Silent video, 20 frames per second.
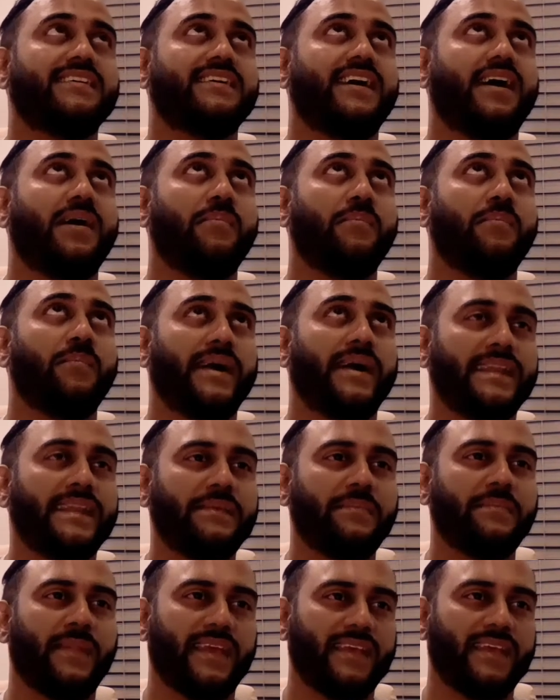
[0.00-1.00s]
a
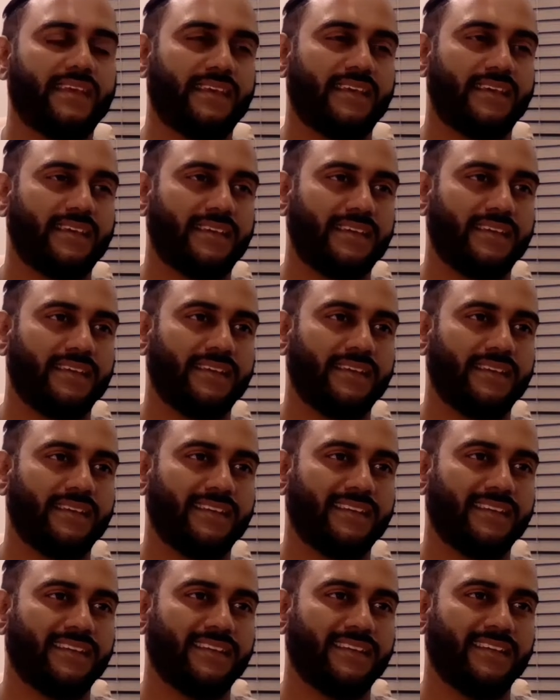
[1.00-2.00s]
money making.
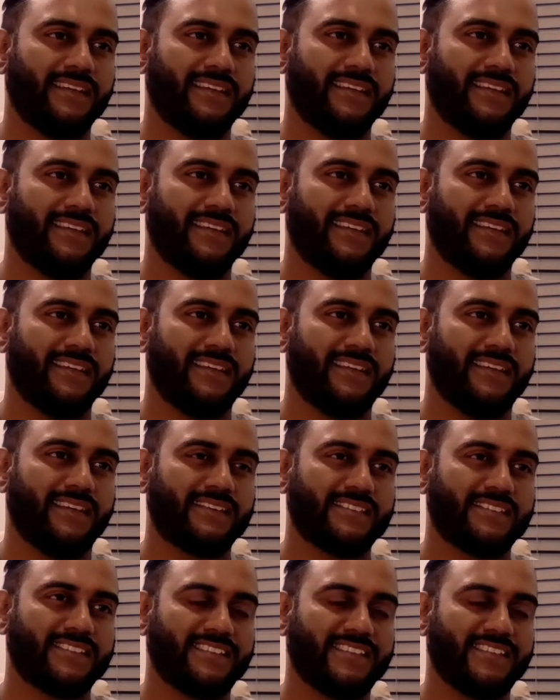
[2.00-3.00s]

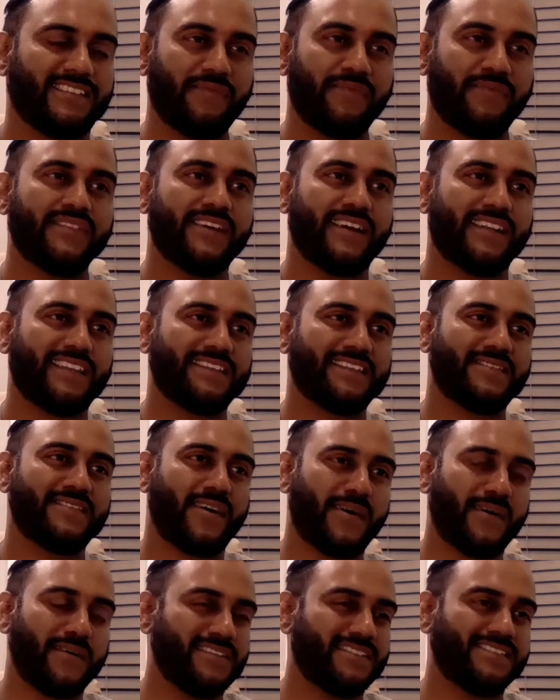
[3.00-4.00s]
It's definitely not the top.